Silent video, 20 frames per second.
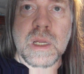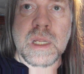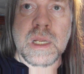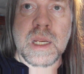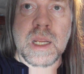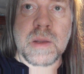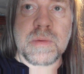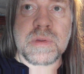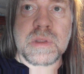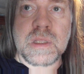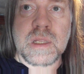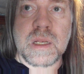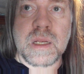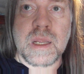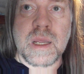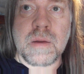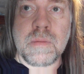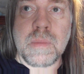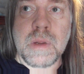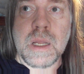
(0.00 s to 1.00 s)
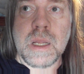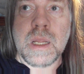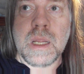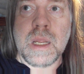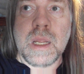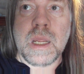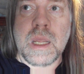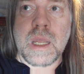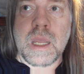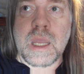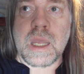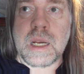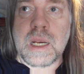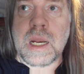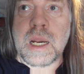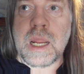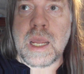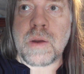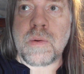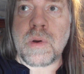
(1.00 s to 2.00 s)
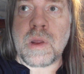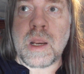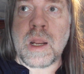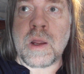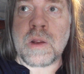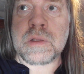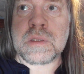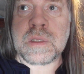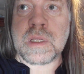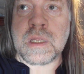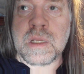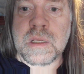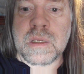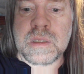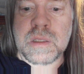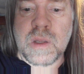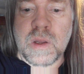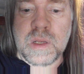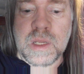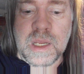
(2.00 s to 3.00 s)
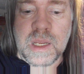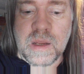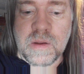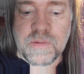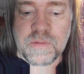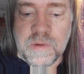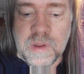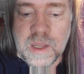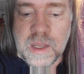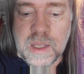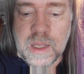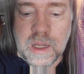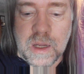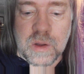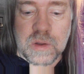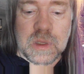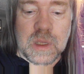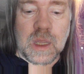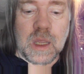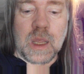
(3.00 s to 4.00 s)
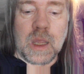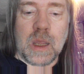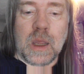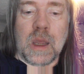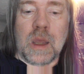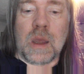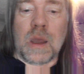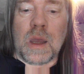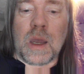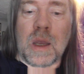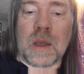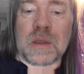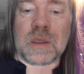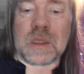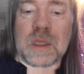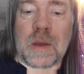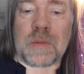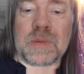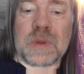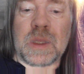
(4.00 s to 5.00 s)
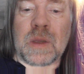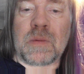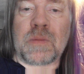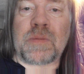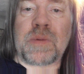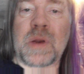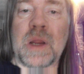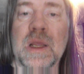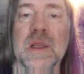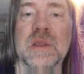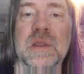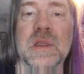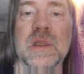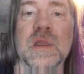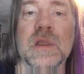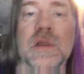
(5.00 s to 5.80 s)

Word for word: in Amsterdam, and then I went out and saw the Anne Frank house. Except the place that the